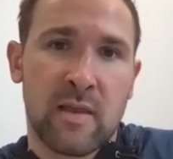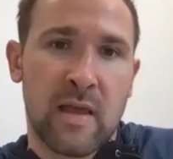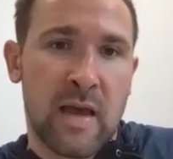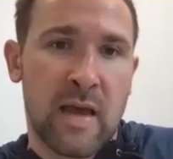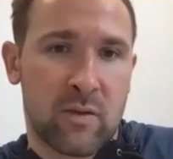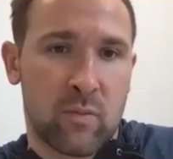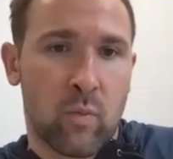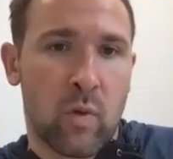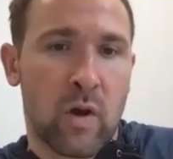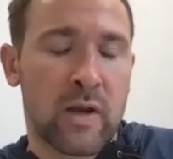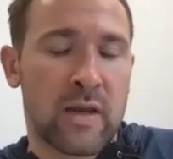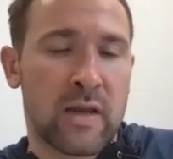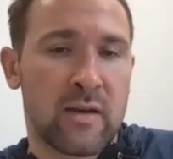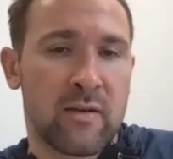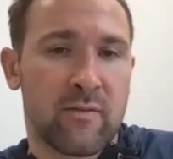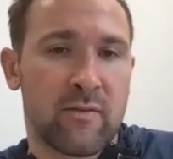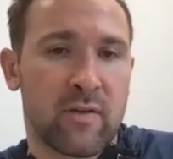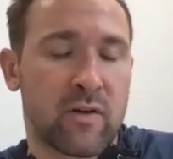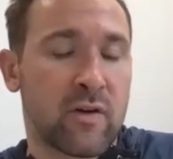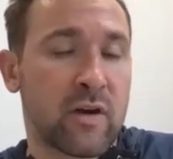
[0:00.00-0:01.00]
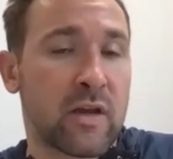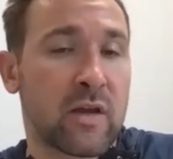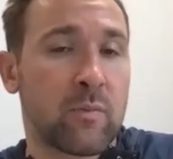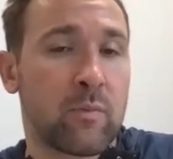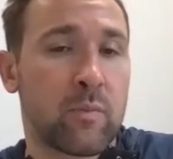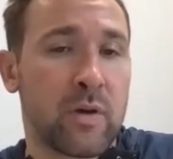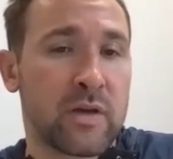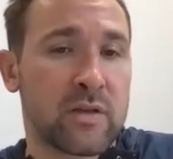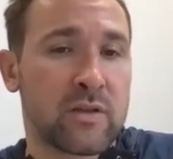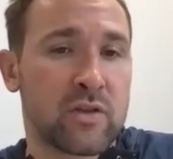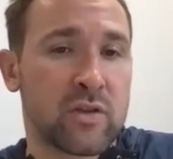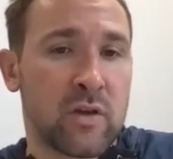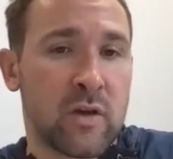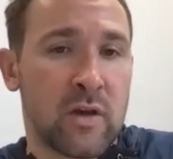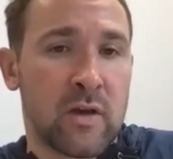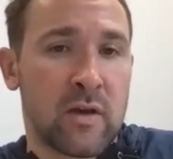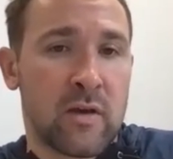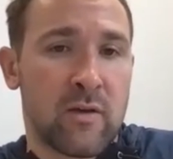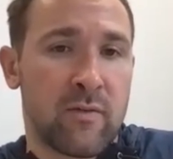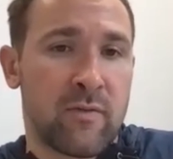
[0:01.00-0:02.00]
at one end of a cricket pitch
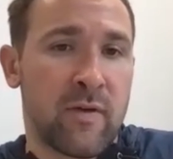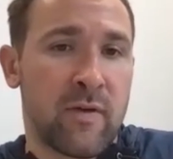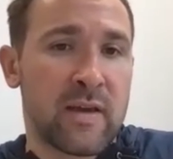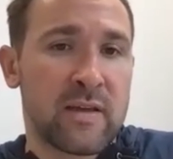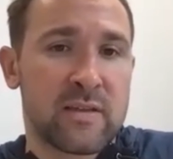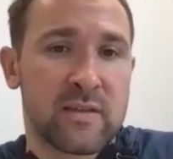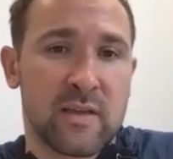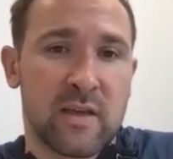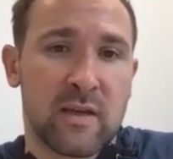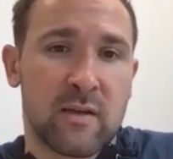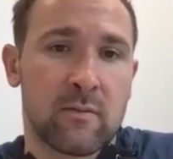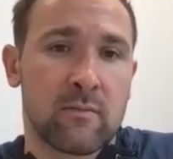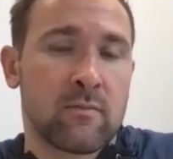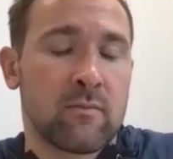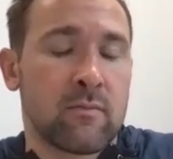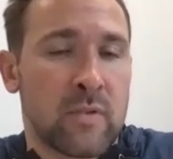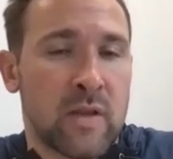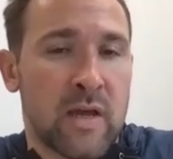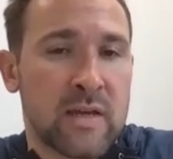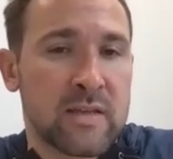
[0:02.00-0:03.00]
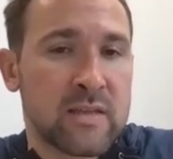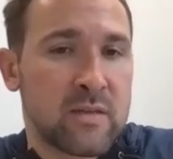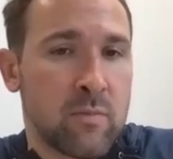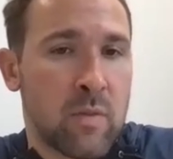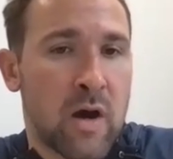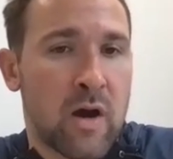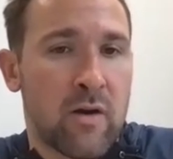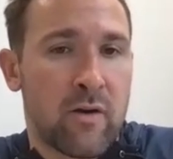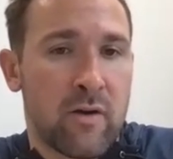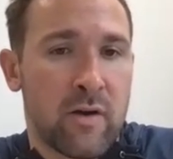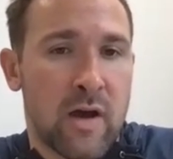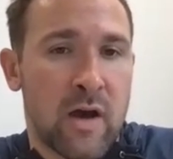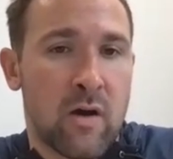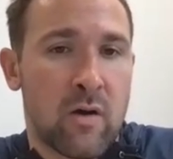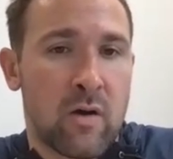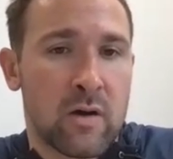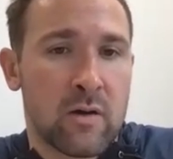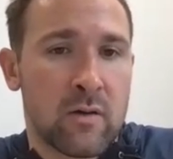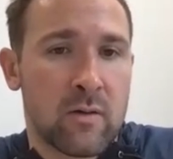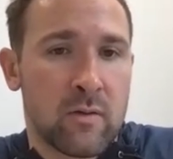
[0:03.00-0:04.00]
facing 90 mile an
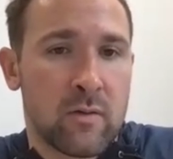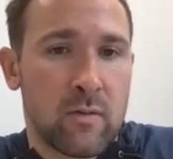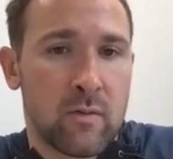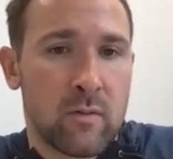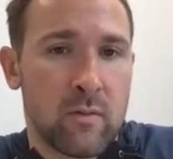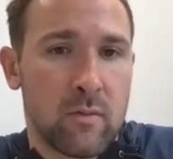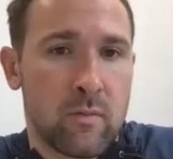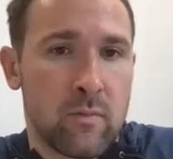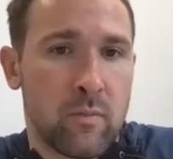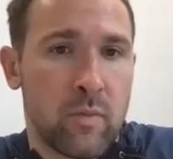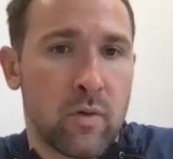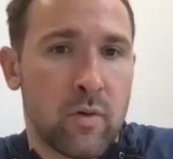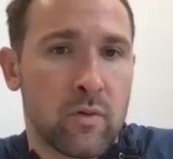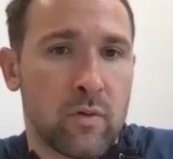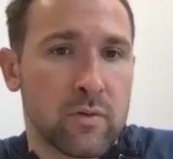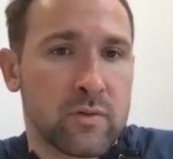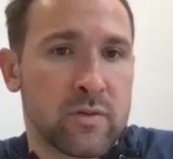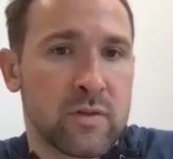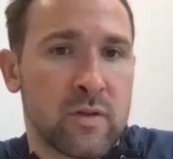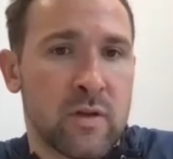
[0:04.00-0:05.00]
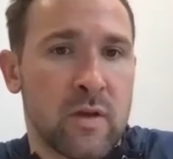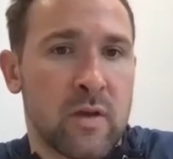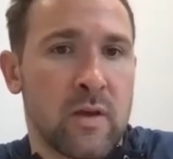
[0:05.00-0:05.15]
hour balls.